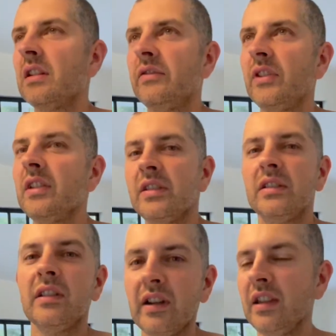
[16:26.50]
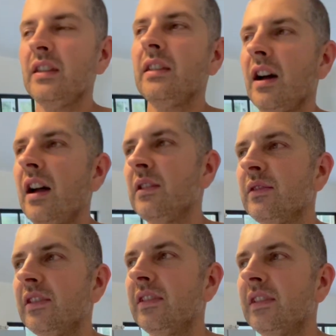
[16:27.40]
our first night in the
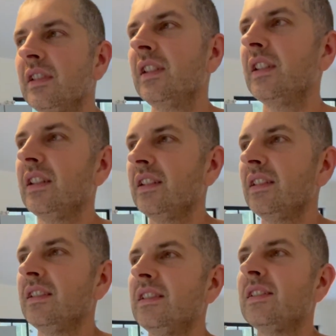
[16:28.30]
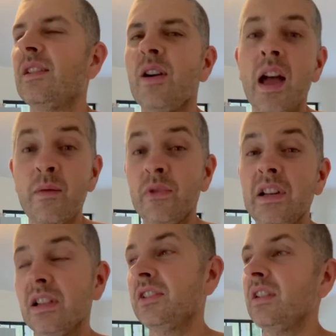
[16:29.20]
house, so I am
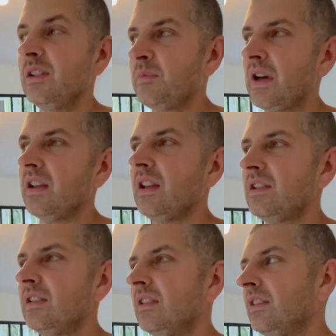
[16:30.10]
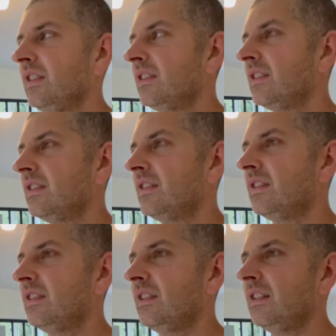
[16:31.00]
really excited about it actually. Like,
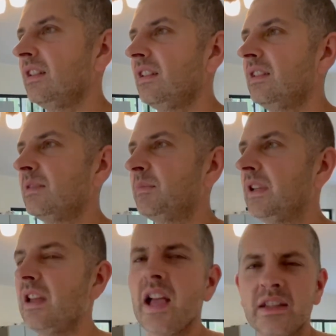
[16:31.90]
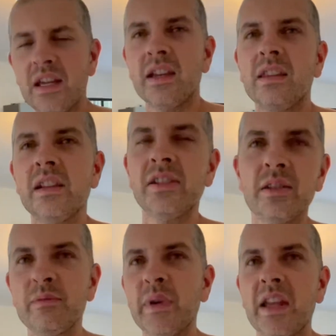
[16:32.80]
it's been a headache, and there's
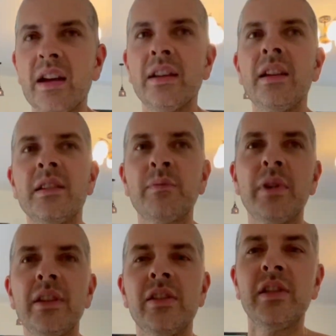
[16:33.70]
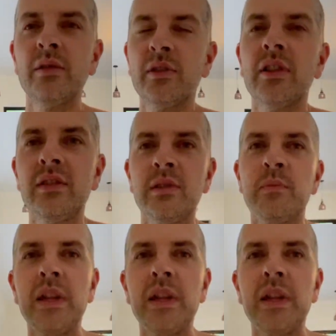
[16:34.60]
still big headaches, but it's still good to